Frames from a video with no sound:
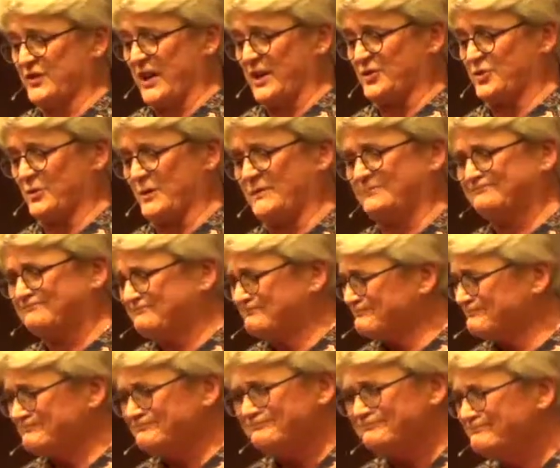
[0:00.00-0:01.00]
century,
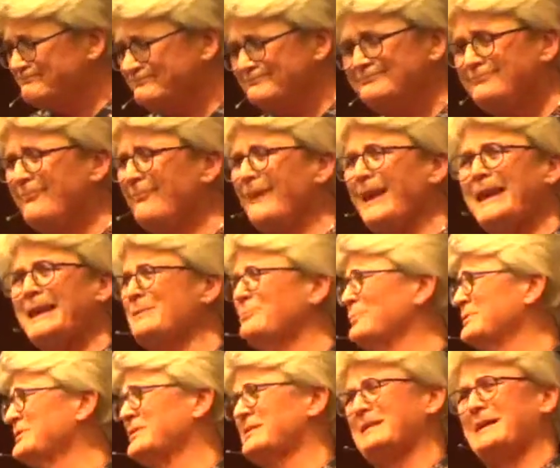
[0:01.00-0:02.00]
it
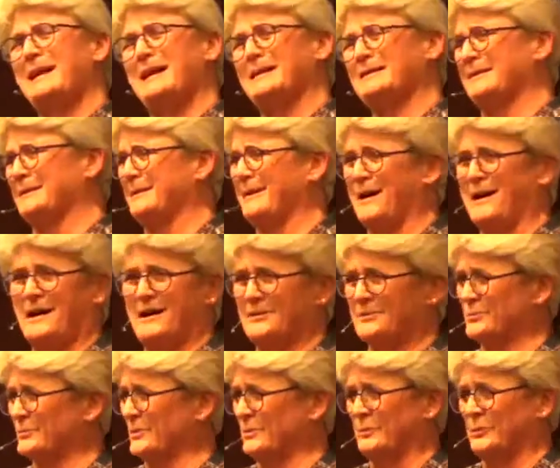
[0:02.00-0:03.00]
was not an
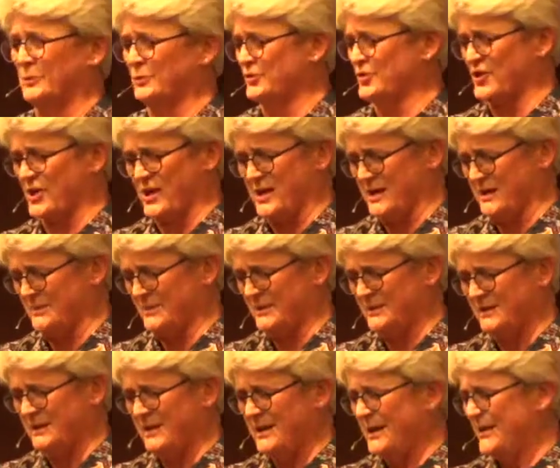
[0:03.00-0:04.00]
honorable job.
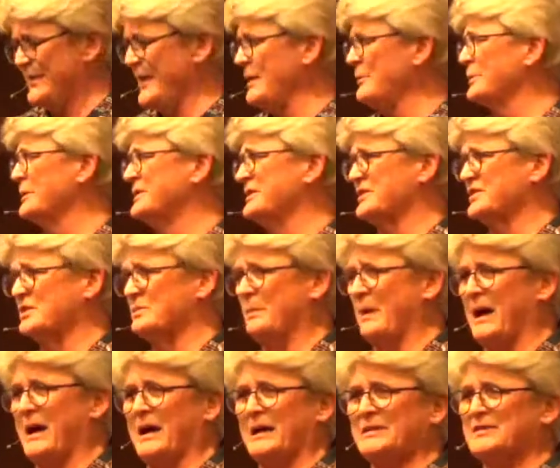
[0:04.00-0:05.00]
They were
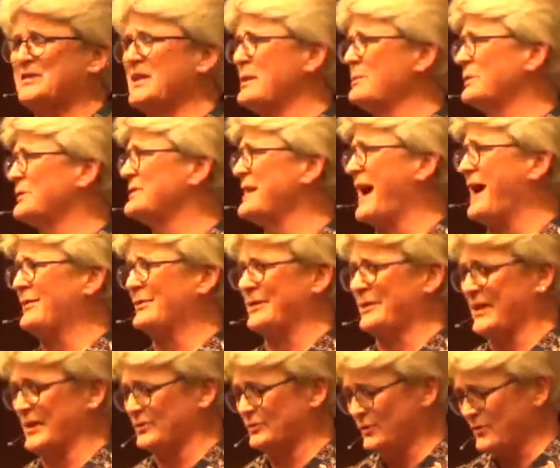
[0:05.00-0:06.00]
despised. They were down in
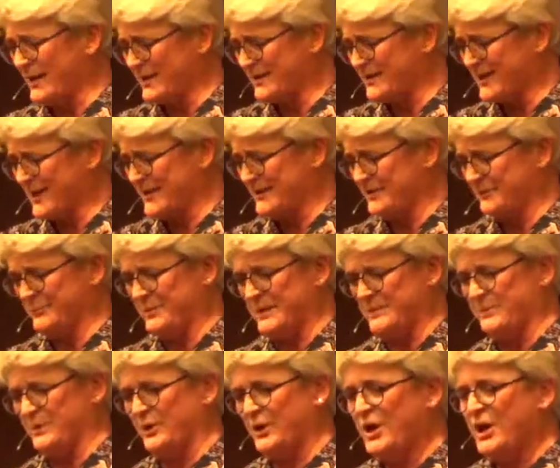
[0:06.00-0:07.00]
their luck kind of
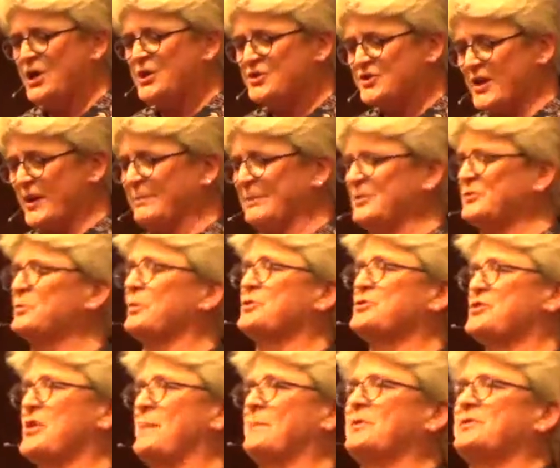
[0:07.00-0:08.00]
people. Shepherds were
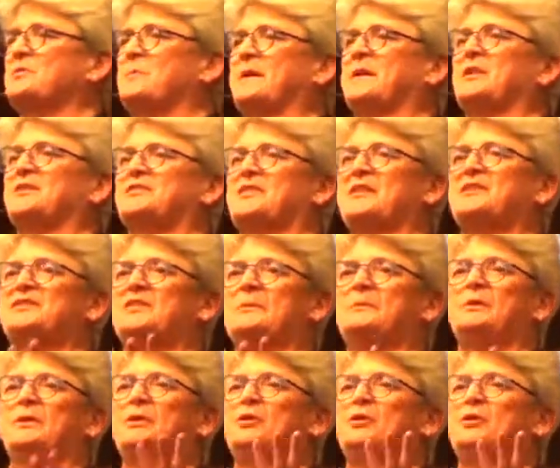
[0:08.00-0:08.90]
shepherds because they simply